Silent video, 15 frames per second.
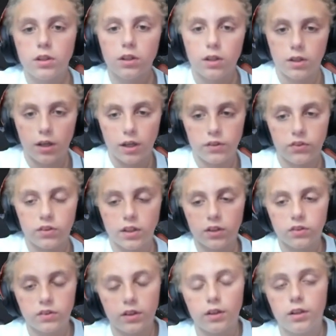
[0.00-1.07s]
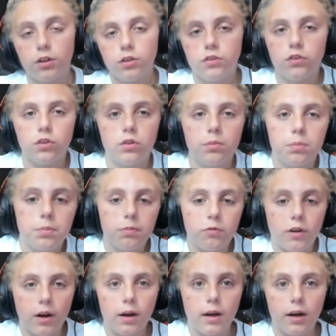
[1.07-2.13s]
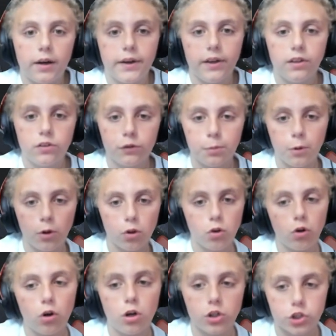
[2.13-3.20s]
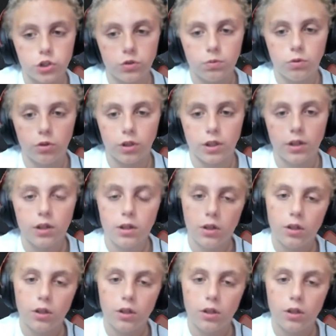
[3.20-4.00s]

ICS alerts you via a small caution warning.